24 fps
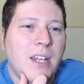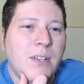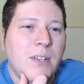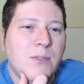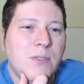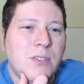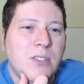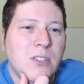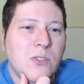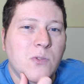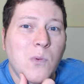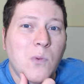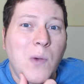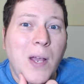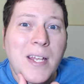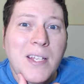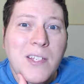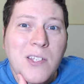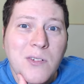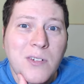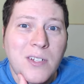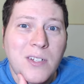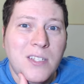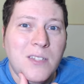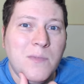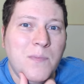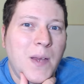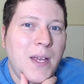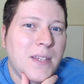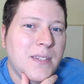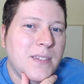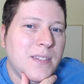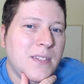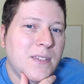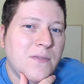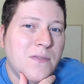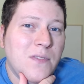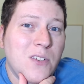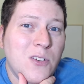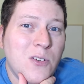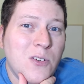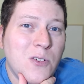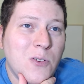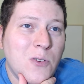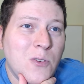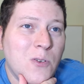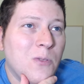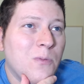was just way too expensive
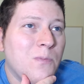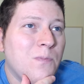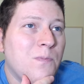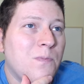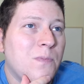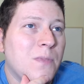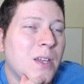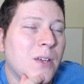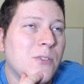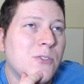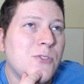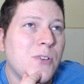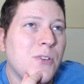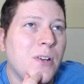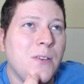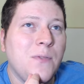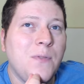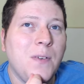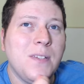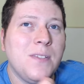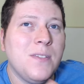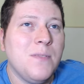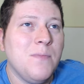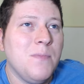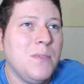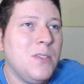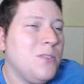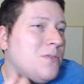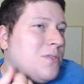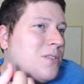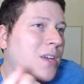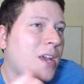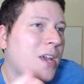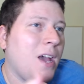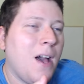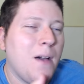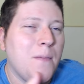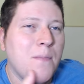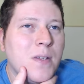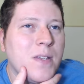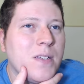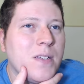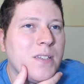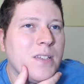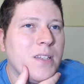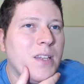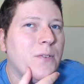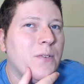new. And I was trying to find some used
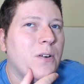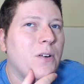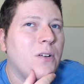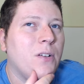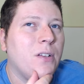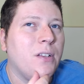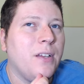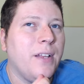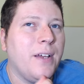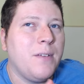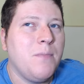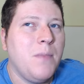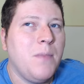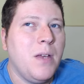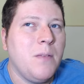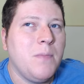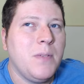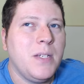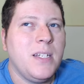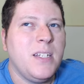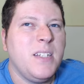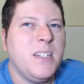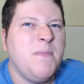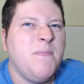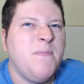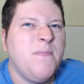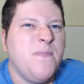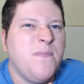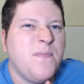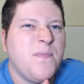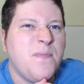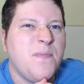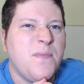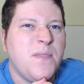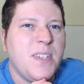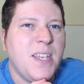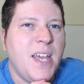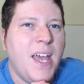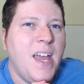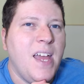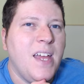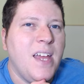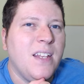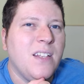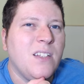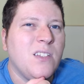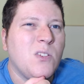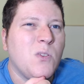copies, and they were only like maybe
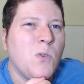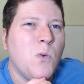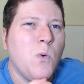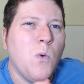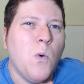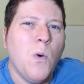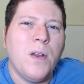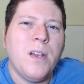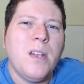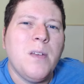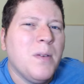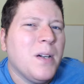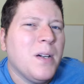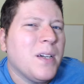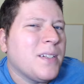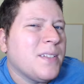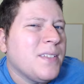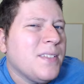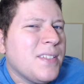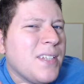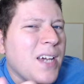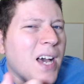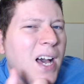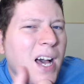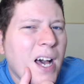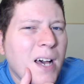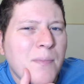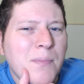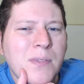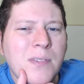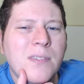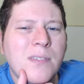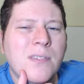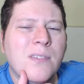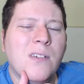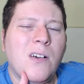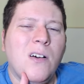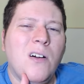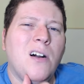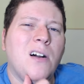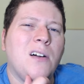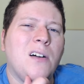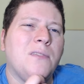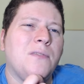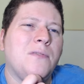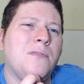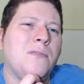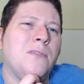10, 20 bucks tops
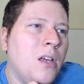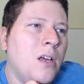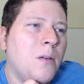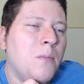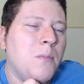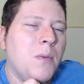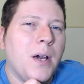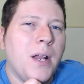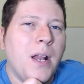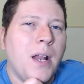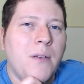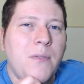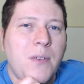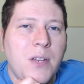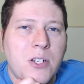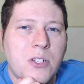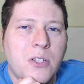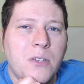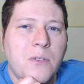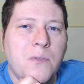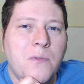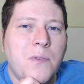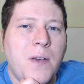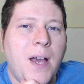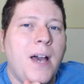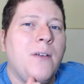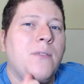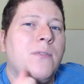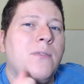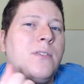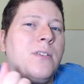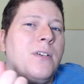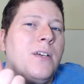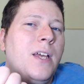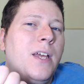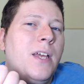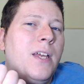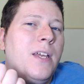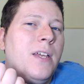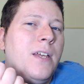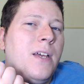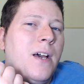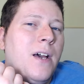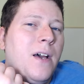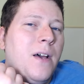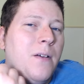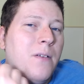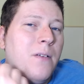off. But I eventually found
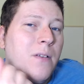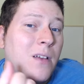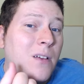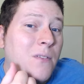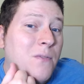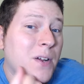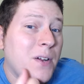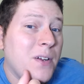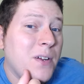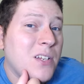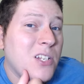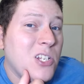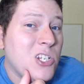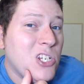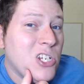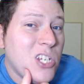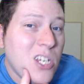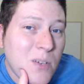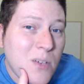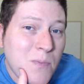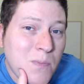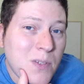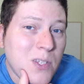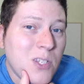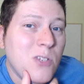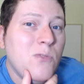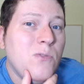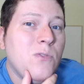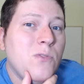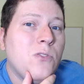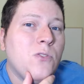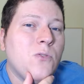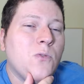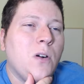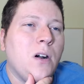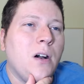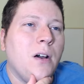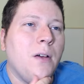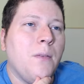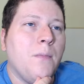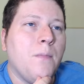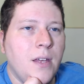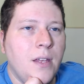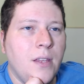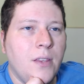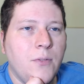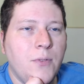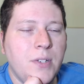a very cheap used one.
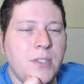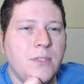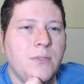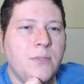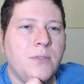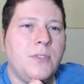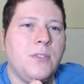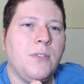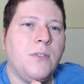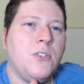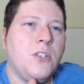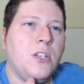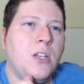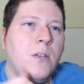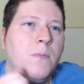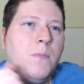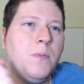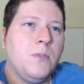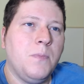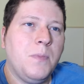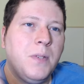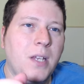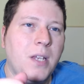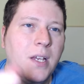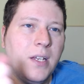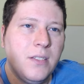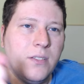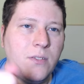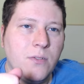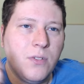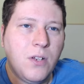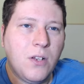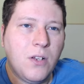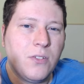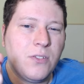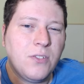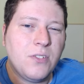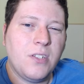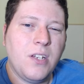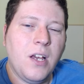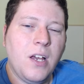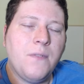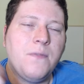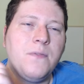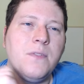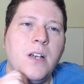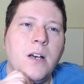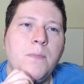The reason it was so cheap was because it was all
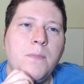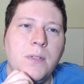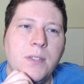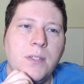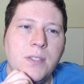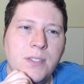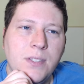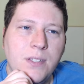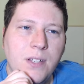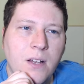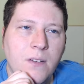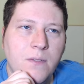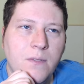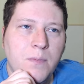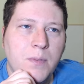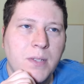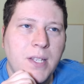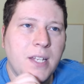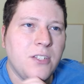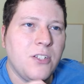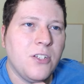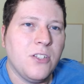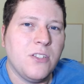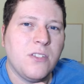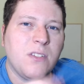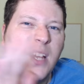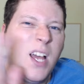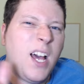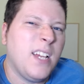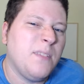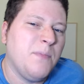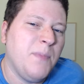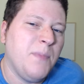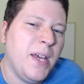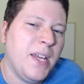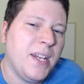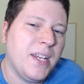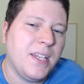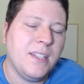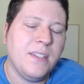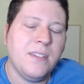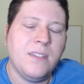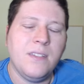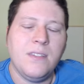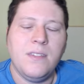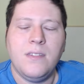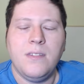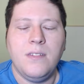scuffed up and stuff, but that's just cosmetic.
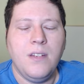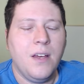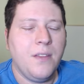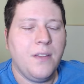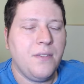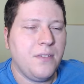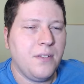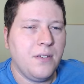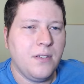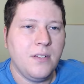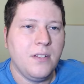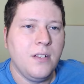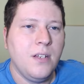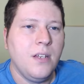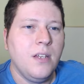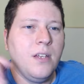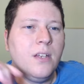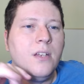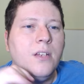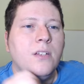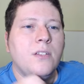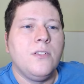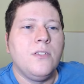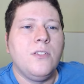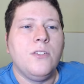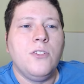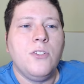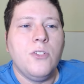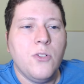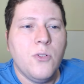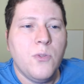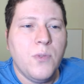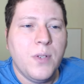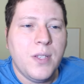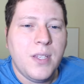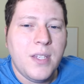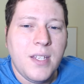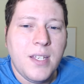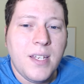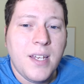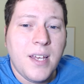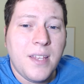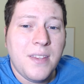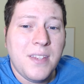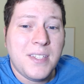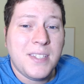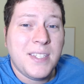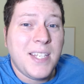It's nothing to do with
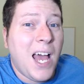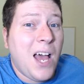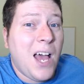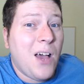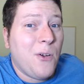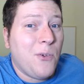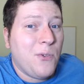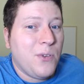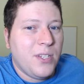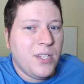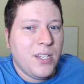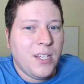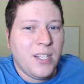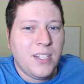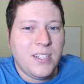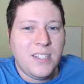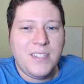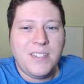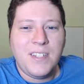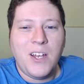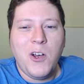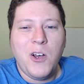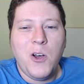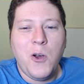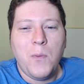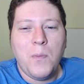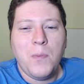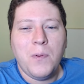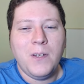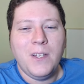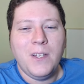the sound, at least I hope.